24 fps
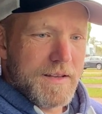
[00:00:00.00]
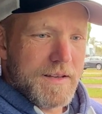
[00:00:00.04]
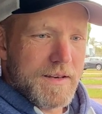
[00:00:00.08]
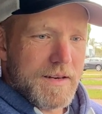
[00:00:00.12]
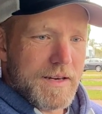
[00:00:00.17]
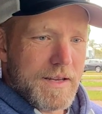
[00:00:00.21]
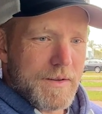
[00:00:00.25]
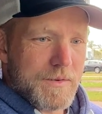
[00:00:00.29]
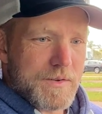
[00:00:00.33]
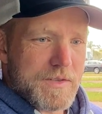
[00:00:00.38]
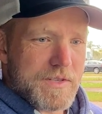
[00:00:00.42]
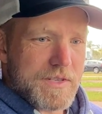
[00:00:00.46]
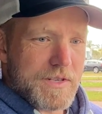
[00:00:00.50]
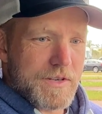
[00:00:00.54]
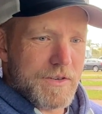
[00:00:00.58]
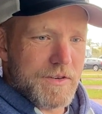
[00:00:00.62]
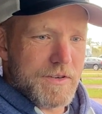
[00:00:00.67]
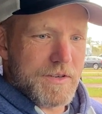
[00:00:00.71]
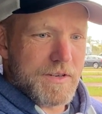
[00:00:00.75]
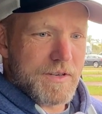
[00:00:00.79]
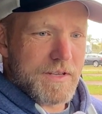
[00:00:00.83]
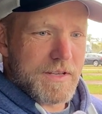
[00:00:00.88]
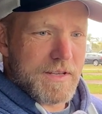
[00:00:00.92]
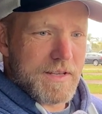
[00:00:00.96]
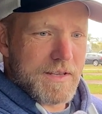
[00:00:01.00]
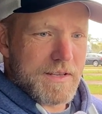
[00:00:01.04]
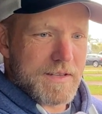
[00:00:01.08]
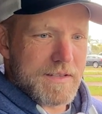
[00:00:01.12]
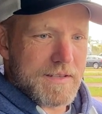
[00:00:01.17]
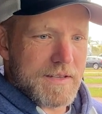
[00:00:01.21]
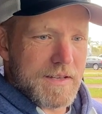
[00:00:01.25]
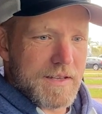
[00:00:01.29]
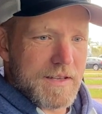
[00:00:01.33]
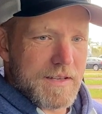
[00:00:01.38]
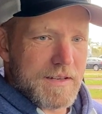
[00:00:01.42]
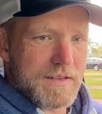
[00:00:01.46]
Now it's steering to the other
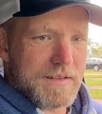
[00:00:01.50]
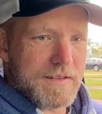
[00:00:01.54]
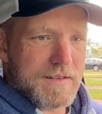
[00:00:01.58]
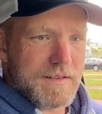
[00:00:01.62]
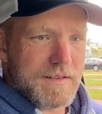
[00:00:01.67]
side.